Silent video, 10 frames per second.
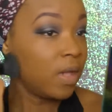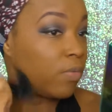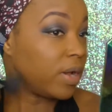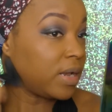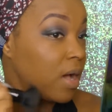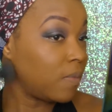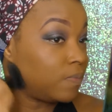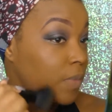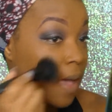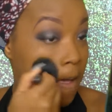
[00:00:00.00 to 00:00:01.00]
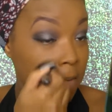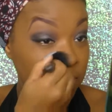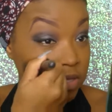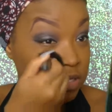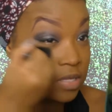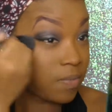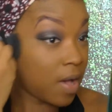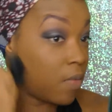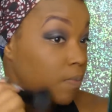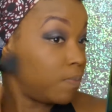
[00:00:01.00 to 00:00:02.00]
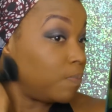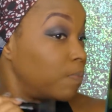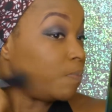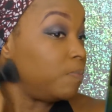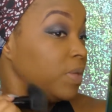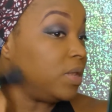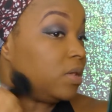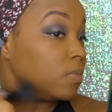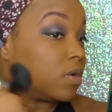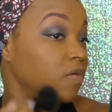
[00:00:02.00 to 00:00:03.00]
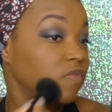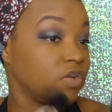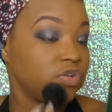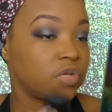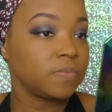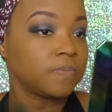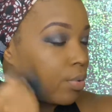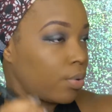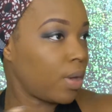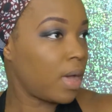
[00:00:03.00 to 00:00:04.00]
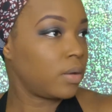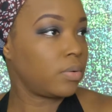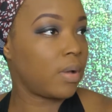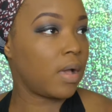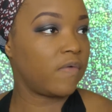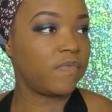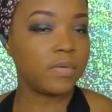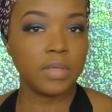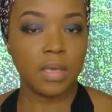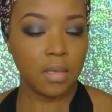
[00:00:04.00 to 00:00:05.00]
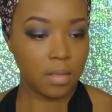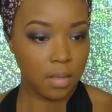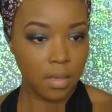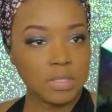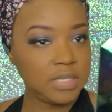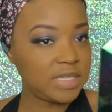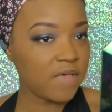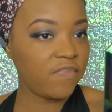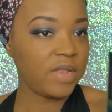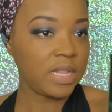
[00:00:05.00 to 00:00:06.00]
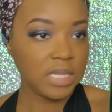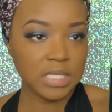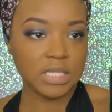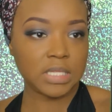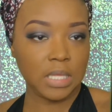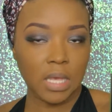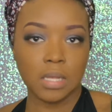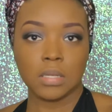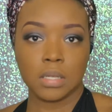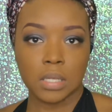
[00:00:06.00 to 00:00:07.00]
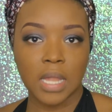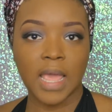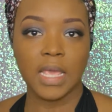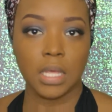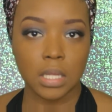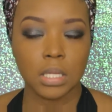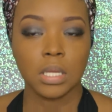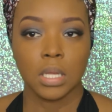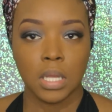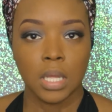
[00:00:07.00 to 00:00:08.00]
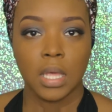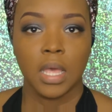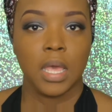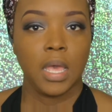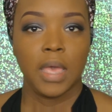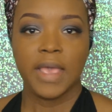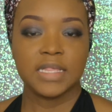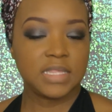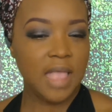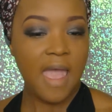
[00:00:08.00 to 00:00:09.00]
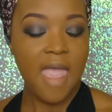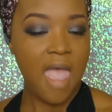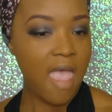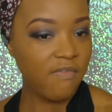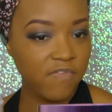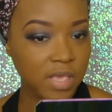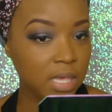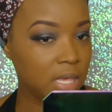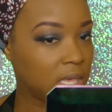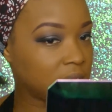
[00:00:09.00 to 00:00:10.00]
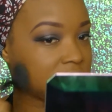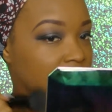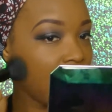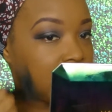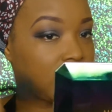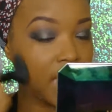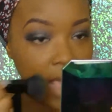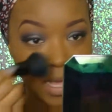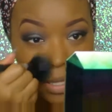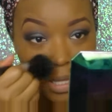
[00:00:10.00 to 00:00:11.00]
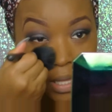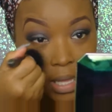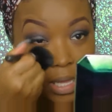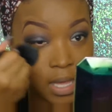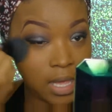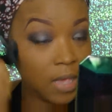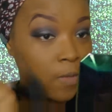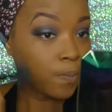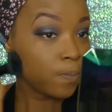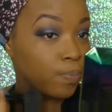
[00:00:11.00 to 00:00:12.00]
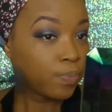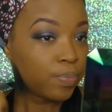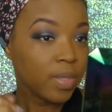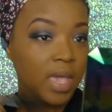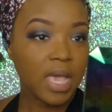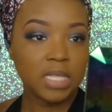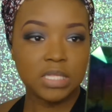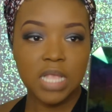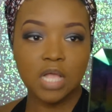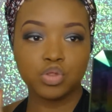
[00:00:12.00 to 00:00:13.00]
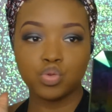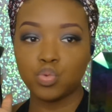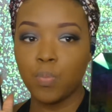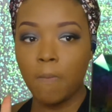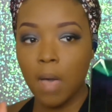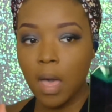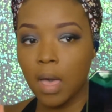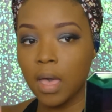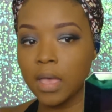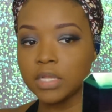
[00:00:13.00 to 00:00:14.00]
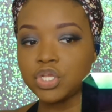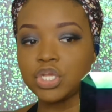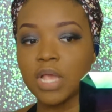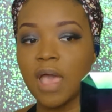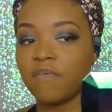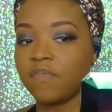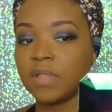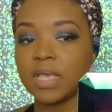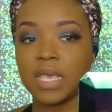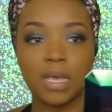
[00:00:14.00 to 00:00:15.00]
And right now, this is about medium coverage. I don't know how I feel yet. Definitely skin. Like, it's not heavy, it's not cakey, it's not too much. I feel like